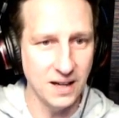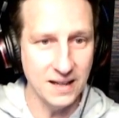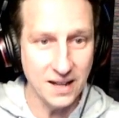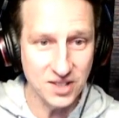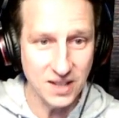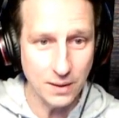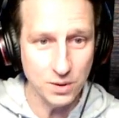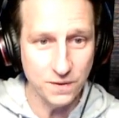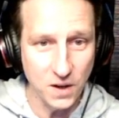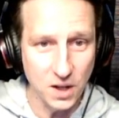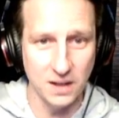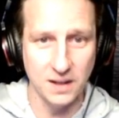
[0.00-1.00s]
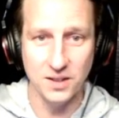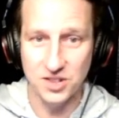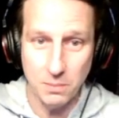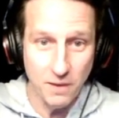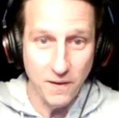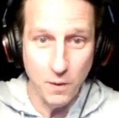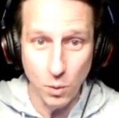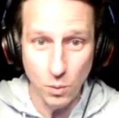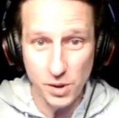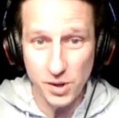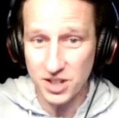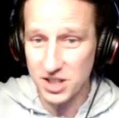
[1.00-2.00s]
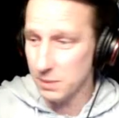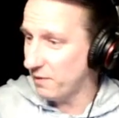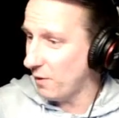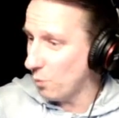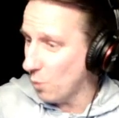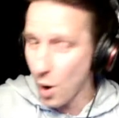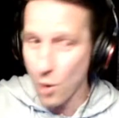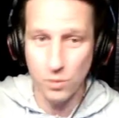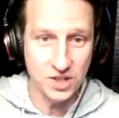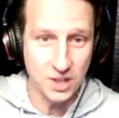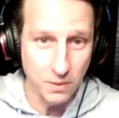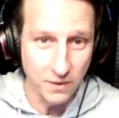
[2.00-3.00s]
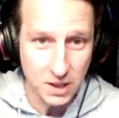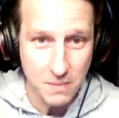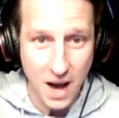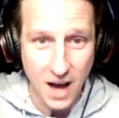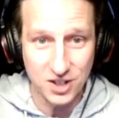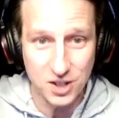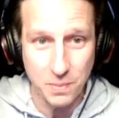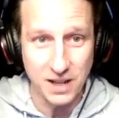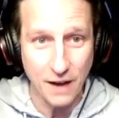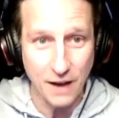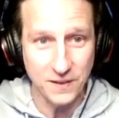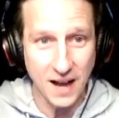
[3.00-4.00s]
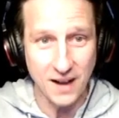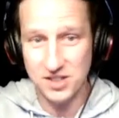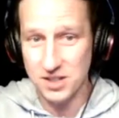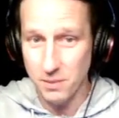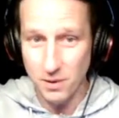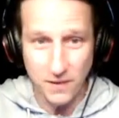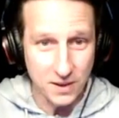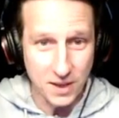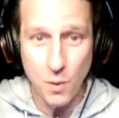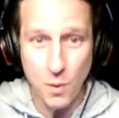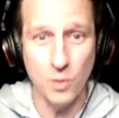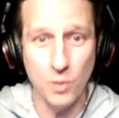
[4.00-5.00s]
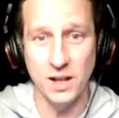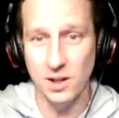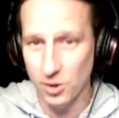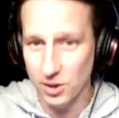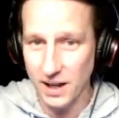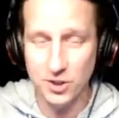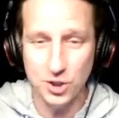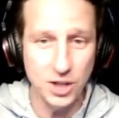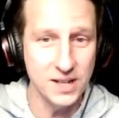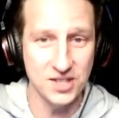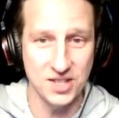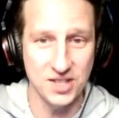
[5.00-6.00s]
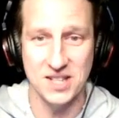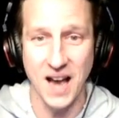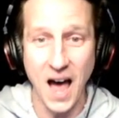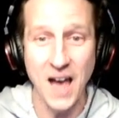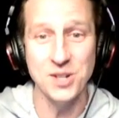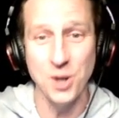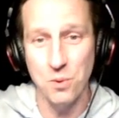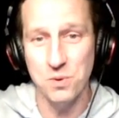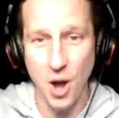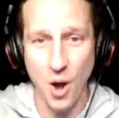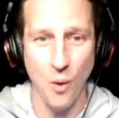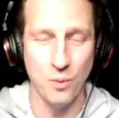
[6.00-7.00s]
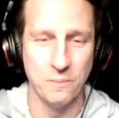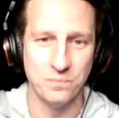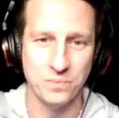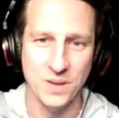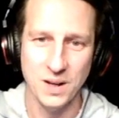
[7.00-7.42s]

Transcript: And that sounds fun. Some of it will work, some of it won't. Some of it, the Marlins will be laughed at. Some of it, they won't. They'll look like geniuses. I don't know.